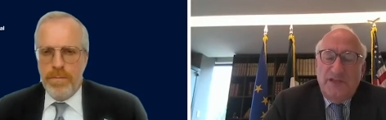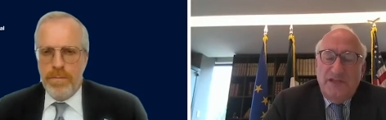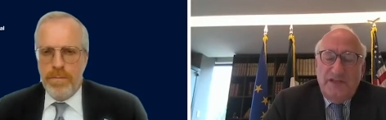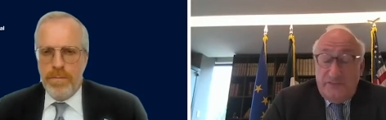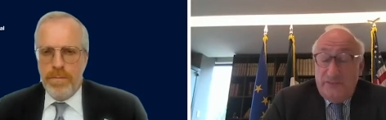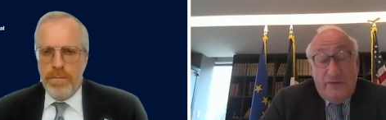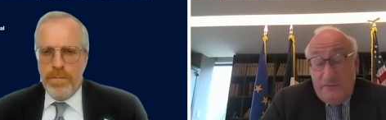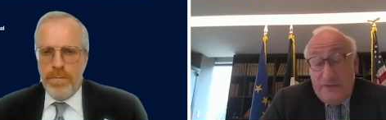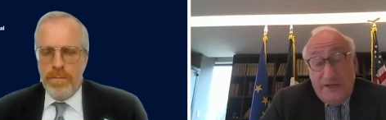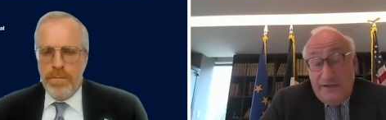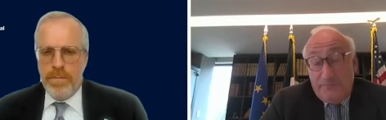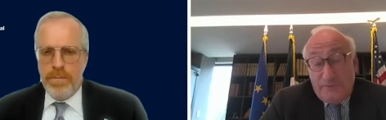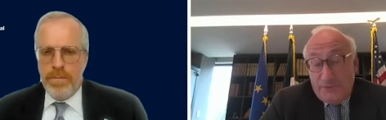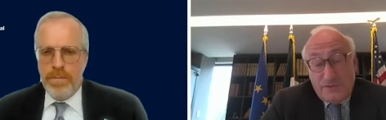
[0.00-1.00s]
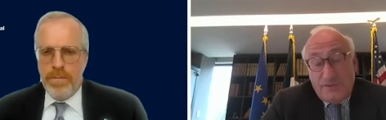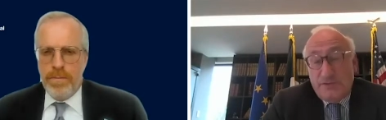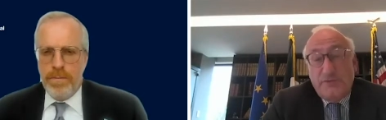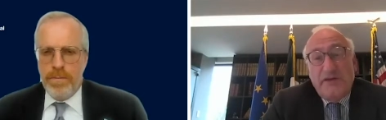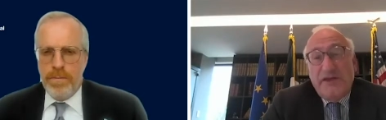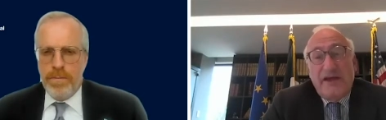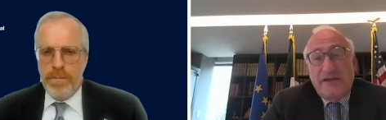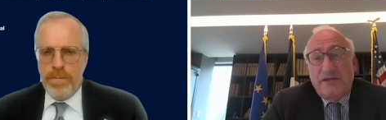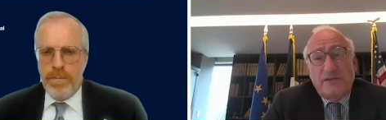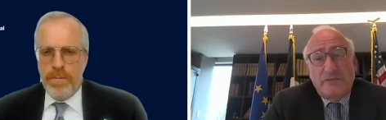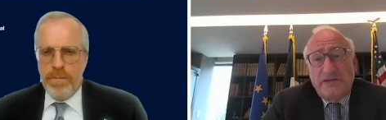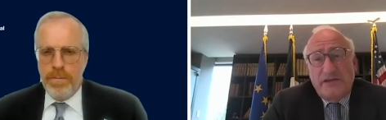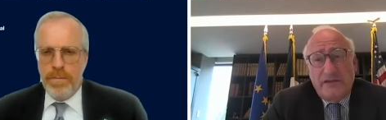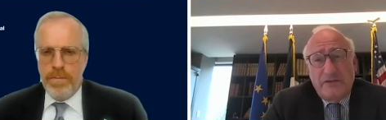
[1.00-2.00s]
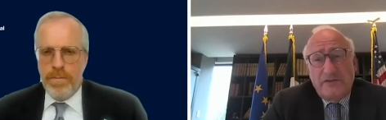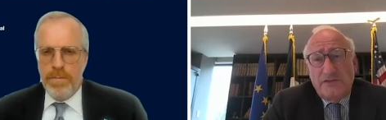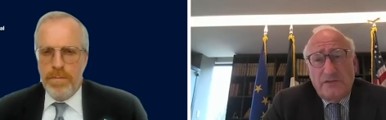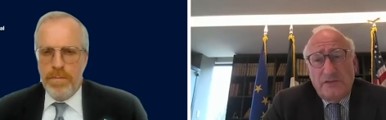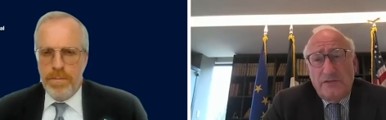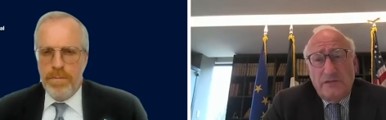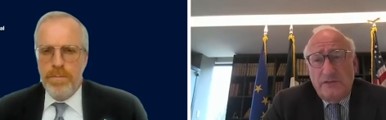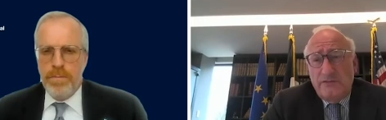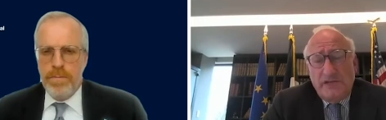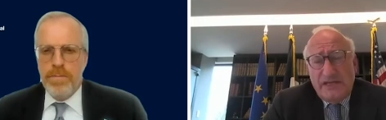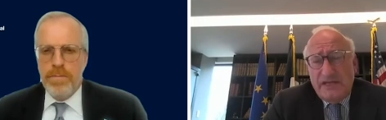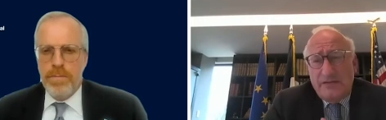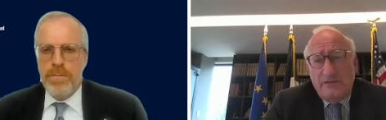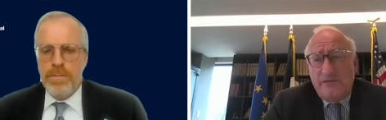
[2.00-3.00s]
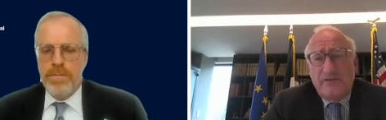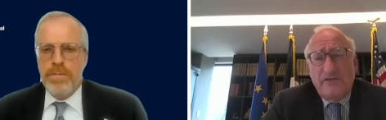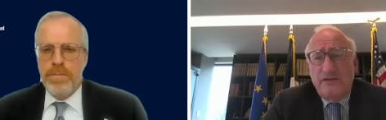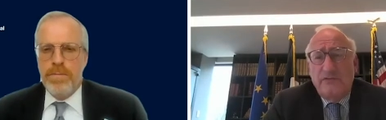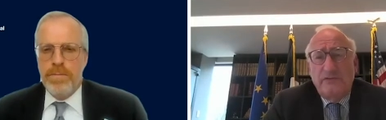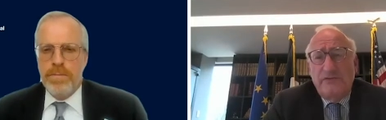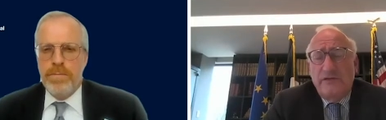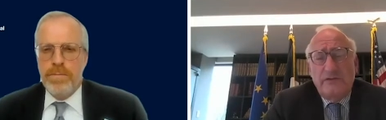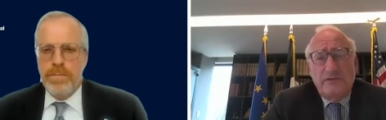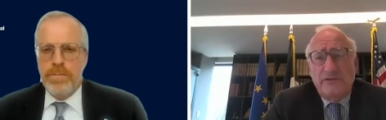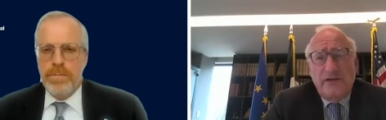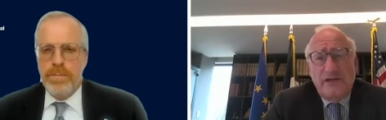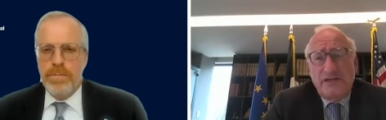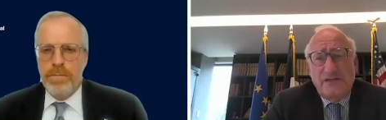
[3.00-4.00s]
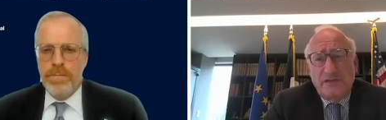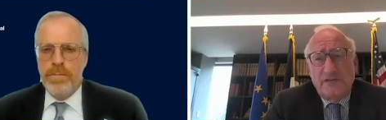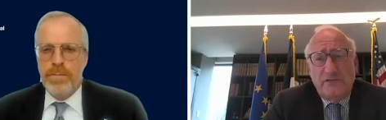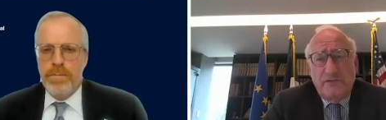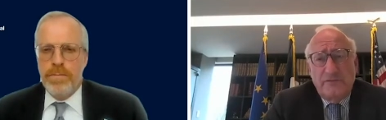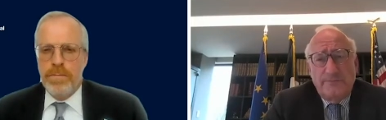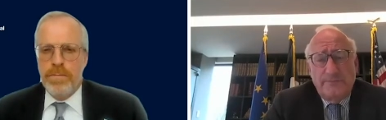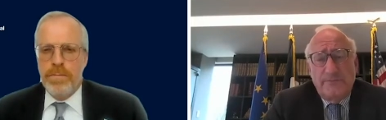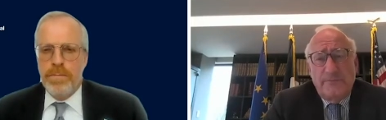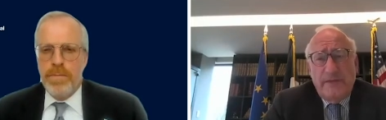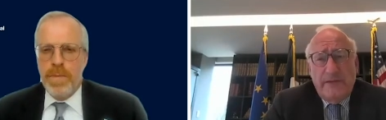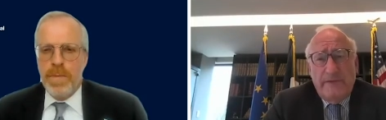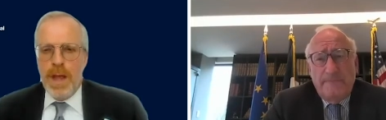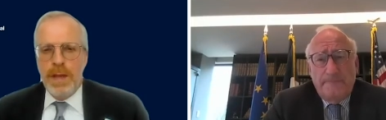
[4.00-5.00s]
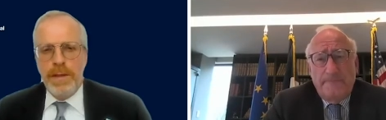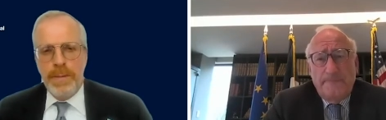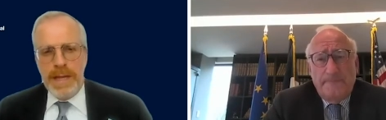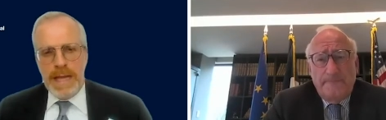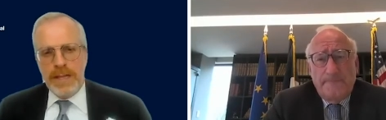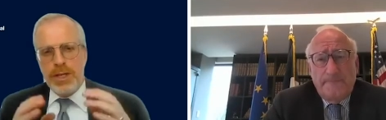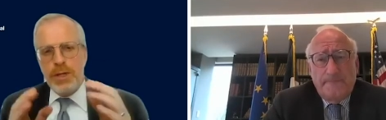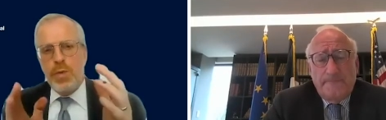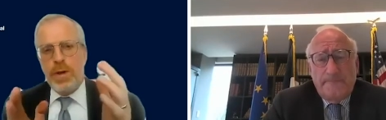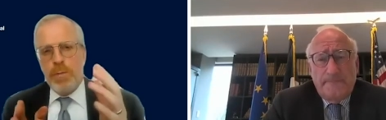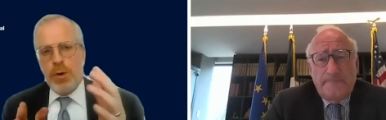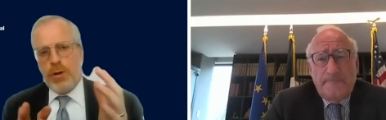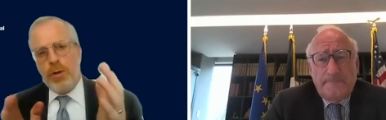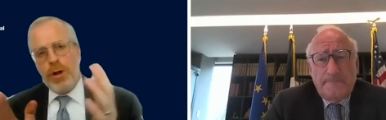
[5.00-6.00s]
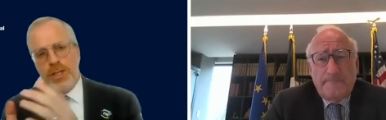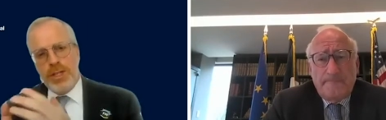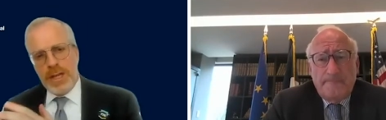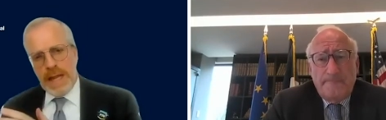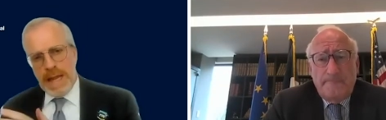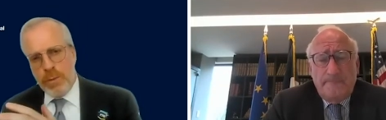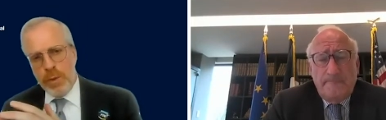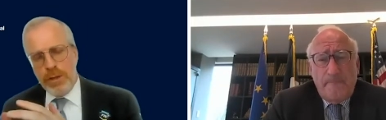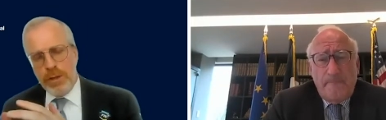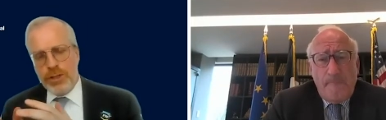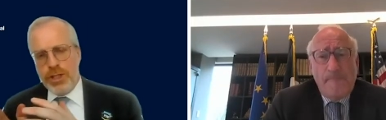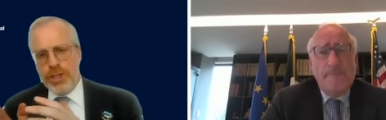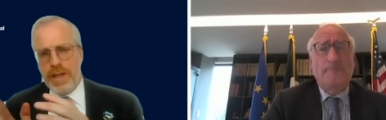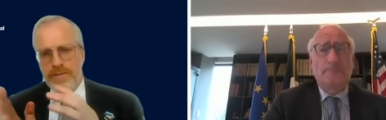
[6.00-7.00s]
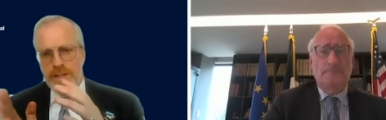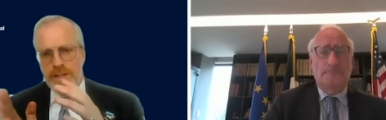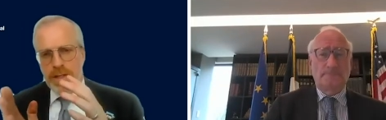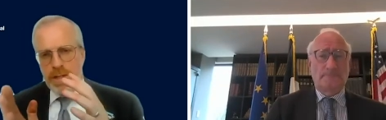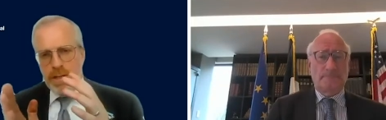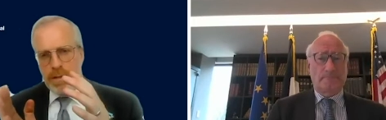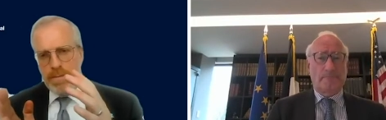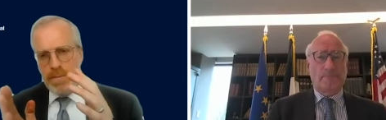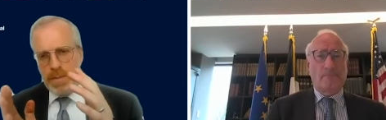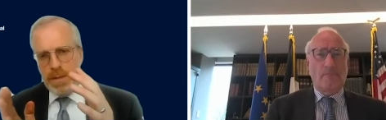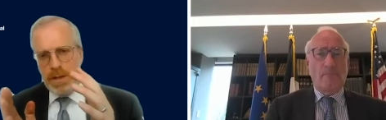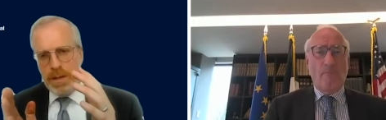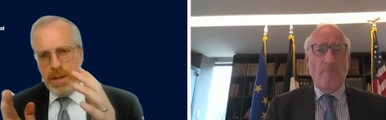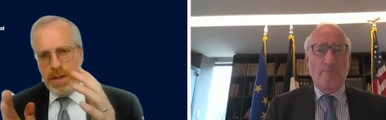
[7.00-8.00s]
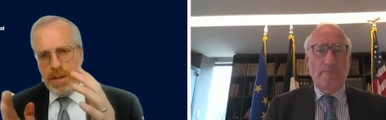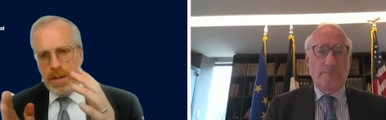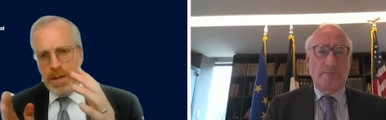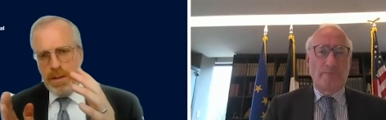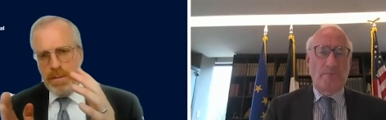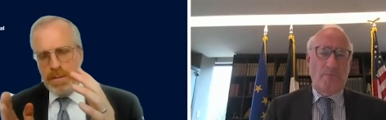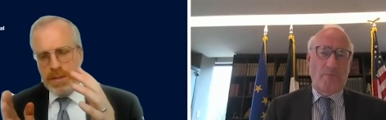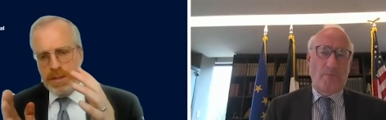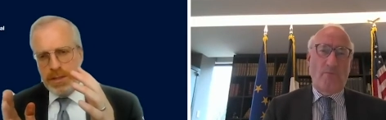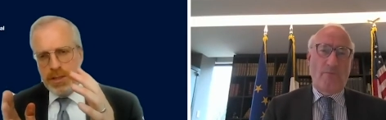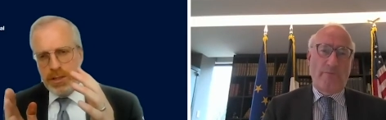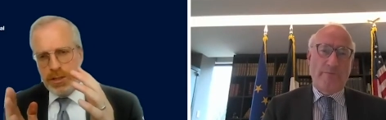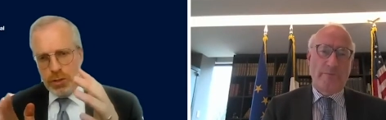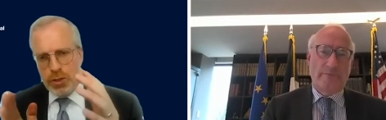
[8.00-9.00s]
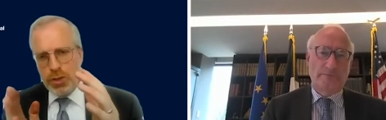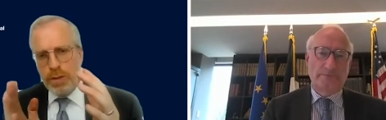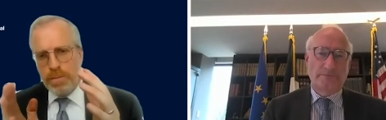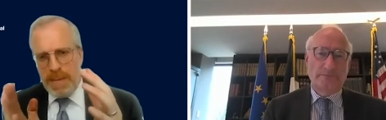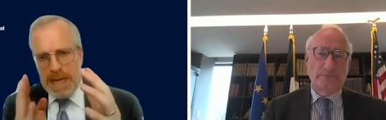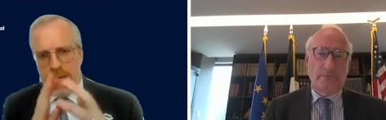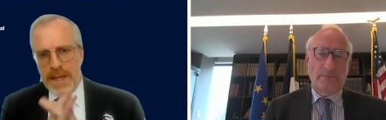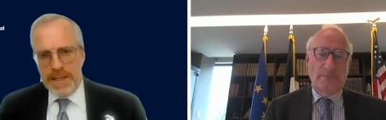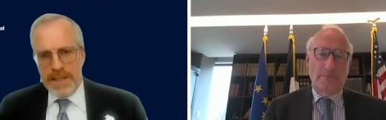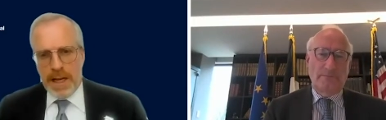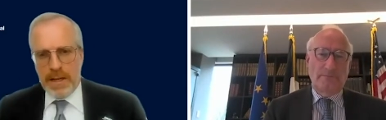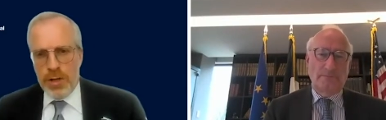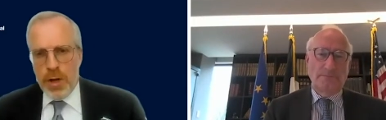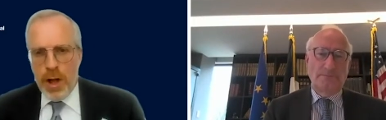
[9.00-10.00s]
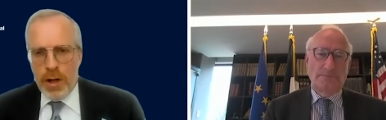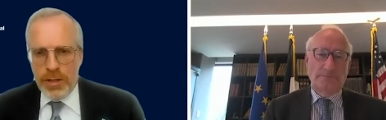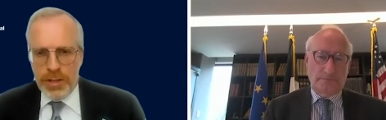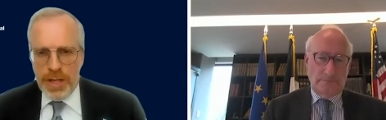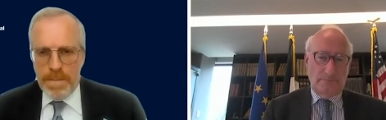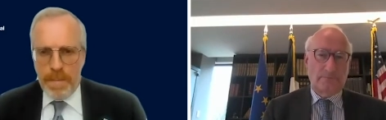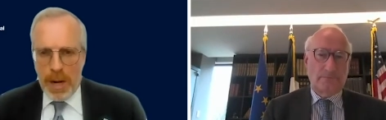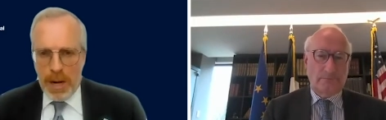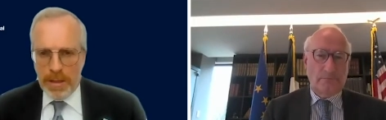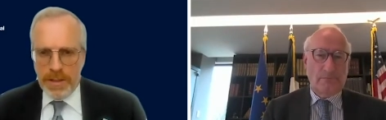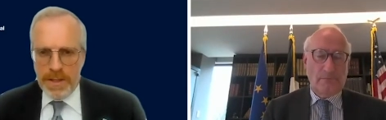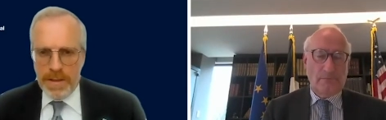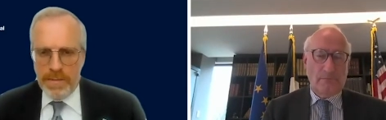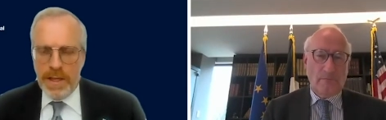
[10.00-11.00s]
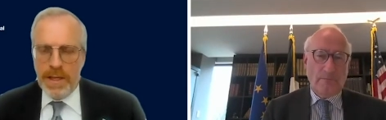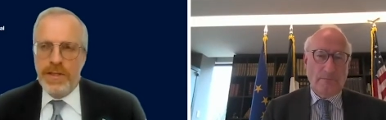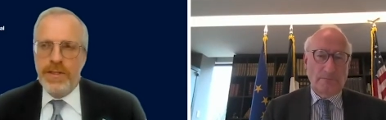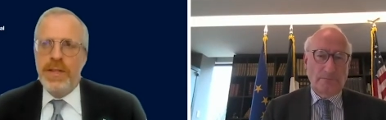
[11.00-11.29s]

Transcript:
Speaker 1: it's really important to react. We cannot, we cannot stay without reactions.
Speaker 2: Let me ask you one more question and then we'll shift to the social media and technology parts of